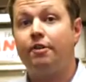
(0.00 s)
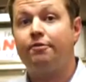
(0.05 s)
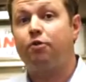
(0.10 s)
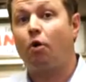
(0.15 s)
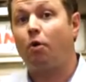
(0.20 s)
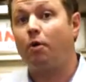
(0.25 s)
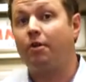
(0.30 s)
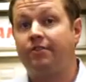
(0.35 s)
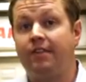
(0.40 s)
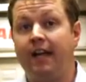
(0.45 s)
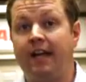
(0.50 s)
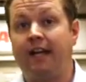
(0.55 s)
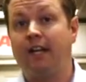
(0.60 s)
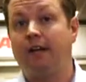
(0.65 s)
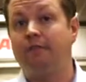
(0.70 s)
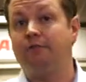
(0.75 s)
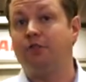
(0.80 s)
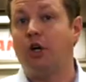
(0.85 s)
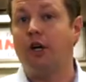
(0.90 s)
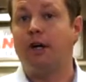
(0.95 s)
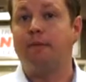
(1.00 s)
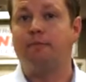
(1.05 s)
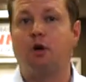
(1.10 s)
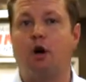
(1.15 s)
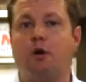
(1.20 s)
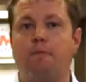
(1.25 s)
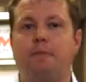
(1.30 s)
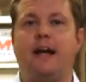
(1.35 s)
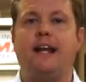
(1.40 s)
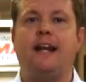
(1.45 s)
and forward thinking of turning
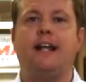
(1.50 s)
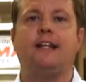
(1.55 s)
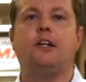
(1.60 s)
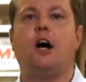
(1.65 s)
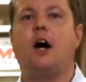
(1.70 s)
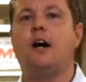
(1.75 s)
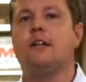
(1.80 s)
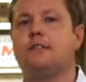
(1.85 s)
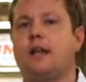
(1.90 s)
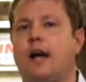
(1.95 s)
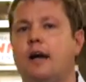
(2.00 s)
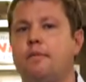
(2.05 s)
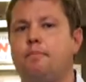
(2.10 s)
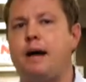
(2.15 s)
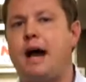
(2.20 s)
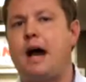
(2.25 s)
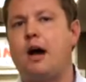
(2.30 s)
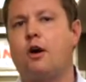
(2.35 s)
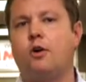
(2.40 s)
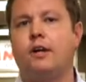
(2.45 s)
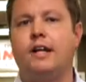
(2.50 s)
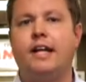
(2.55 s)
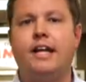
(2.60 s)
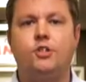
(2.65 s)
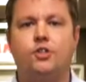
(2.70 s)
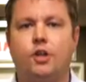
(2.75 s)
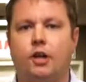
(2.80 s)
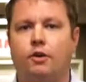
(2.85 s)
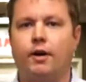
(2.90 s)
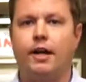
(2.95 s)
propane into on-site power and heat
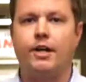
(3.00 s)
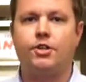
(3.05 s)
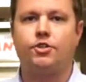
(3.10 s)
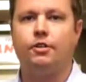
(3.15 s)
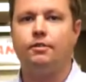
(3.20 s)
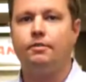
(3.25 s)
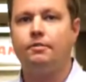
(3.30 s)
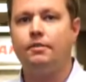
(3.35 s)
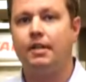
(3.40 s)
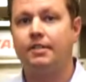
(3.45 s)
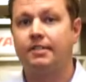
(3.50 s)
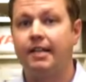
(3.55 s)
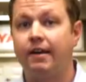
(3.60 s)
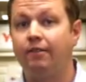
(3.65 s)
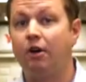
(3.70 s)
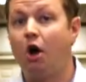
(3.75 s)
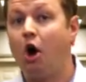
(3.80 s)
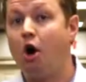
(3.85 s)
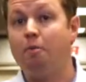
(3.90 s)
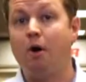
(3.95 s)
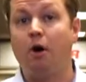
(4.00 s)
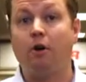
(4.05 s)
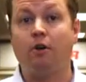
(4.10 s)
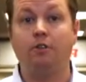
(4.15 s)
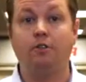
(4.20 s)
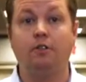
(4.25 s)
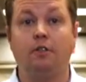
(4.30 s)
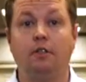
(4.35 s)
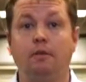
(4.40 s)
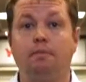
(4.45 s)
generation has given
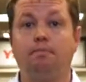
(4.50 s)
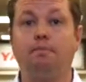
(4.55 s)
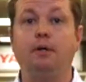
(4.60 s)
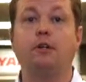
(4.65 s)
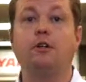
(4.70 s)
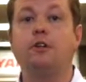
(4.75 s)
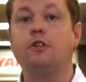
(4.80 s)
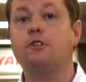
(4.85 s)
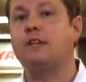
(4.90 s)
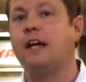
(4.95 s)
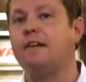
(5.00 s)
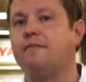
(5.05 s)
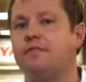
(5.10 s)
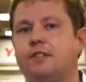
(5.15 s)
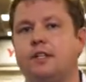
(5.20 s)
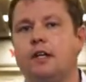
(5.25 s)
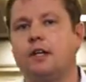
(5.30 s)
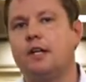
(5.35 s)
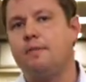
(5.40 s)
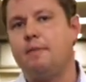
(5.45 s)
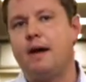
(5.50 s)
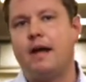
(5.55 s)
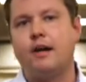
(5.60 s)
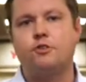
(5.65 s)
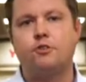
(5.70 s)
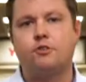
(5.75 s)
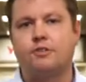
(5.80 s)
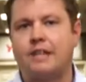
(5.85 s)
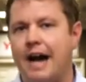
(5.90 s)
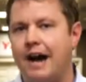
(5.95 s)
homeowners, builders, and facility
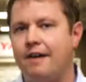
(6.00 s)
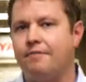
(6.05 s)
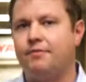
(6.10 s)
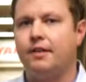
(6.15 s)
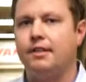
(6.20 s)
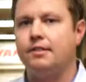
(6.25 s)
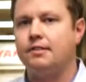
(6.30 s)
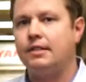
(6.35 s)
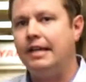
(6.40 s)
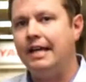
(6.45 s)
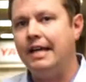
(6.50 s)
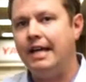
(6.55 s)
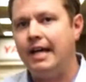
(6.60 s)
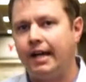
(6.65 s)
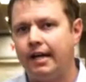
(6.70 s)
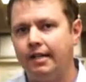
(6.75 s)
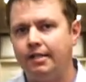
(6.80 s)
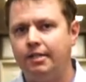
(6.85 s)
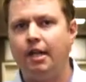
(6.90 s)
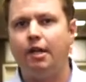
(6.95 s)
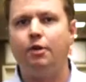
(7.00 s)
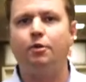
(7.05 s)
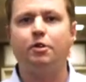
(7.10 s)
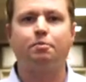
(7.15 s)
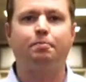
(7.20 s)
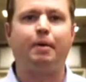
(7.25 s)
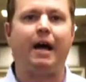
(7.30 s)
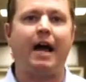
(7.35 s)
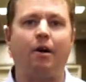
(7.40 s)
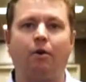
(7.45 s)
managers confidence in continuous
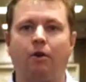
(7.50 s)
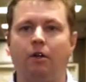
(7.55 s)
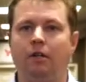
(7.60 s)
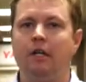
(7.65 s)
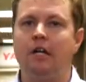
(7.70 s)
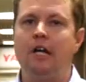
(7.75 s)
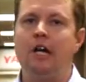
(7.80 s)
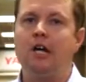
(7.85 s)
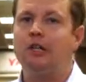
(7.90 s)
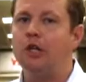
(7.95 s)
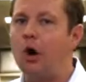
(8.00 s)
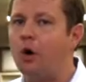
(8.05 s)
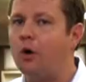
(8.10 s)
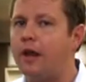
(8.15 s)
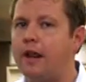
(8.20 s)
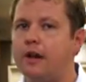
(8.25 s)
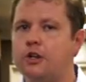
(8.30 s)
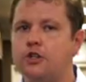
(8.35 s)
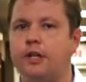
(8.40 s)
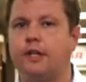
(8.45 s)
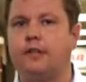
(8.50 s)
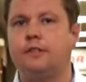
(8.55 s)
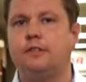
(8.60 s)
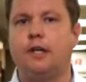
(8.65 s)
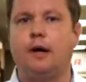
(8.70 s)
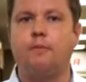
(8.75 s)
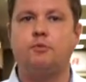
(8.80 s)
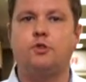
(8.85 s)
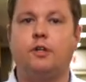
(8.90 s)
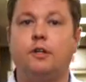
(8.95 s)
power, lowered energy
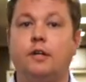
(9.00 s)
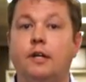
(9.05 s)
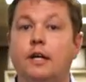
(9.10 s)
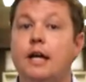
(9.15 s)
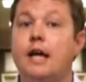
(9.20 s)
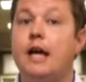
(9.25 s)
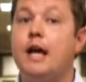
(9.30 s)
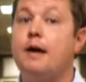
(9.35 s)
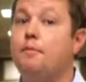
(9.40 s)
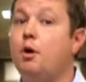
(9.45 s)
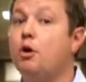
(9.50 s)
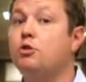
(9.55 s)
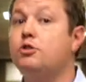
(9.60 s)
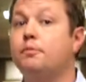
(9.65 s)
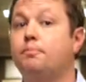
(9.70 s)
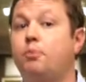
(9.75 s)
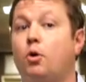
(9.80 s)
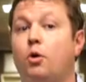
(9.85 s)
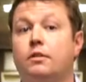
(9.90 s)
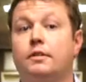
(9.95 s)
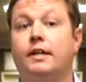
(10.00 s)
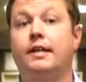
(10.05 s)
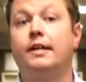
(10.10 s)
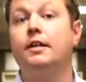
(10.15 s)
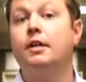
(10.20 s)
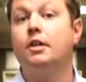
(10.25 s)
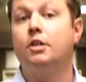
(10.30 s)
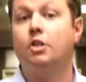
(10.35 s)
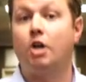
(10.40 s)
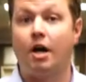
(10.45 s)
consumption, and most importantly,
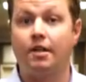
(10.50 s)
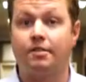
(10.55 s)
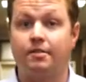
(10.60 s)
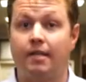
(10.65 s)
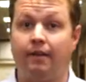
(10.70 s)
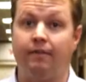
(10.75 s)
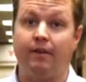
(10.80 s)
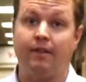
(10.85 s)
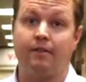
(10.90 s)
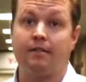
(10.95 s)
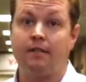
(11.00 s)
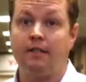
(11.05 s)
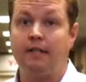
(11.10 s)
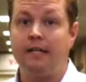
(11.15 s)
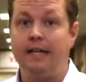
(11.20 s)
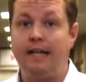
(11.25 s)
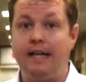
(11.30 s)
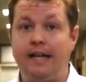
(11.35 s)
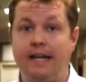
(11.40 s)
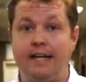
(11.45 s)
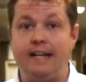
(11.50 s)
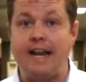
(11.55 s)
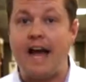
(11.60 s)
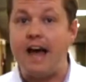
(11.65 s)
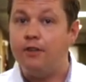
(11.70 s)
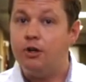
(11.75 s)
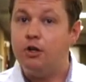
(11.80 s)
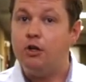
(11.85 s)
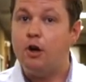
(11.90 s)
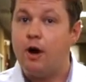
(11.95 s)
cost savings. Now
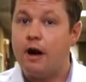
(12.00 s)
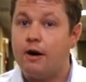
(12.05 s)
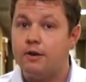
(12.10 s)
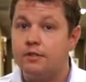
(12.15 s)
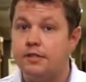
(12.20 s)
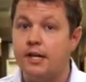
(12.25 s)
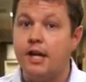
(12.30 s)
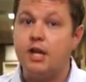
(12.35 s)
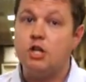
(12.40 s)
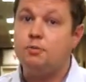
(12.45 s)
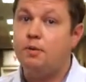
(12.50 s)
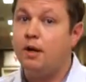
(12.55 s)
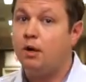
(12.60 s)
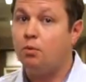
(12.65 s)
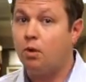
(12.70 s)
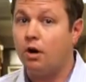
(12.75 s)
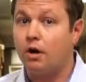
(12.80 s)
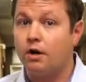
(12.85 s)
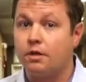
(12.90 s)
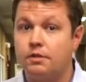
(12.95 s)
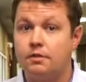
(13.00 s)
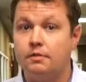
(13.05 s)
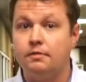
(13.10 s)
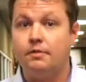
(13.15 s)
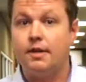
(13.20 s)
that you know how a CHP works